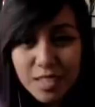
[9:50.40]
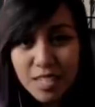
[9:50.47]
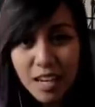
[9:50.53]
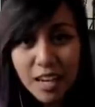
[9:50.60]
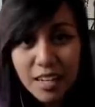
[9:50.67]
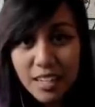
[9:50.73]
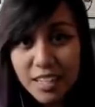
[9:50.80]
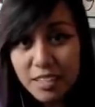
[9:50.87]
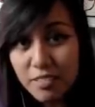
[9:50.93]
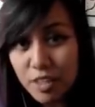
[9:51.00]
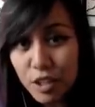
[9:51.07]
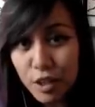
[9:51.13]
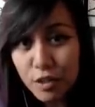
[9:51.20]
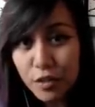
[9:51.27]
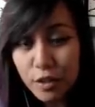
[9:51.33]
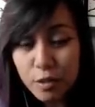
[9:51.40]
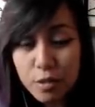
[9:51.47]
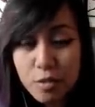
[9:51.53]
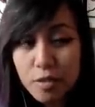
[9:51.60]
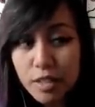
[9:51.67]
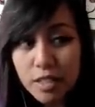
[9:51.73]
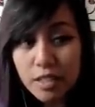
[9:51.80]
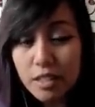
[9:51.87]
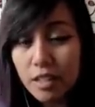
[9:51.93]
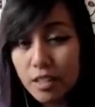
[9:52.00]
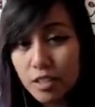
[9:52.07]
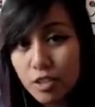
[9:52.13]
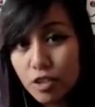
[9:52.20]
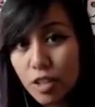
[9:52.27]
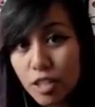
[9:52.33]
knows? I didn't even know if he was running
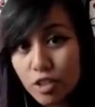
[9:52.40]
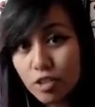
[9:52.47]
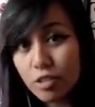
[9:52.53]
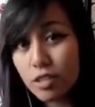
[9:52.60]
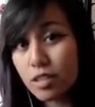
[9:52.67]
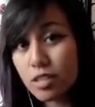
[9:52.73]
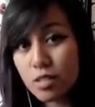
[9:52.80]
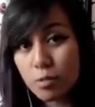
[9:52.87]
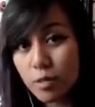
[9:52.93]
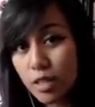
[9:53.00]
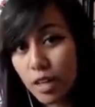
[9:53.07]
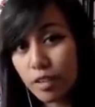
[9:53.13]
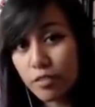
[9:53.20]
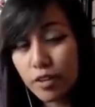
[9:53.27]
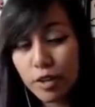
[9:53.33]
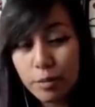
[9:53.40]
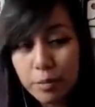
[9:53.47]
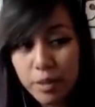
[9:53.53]
another treacherous, whatever,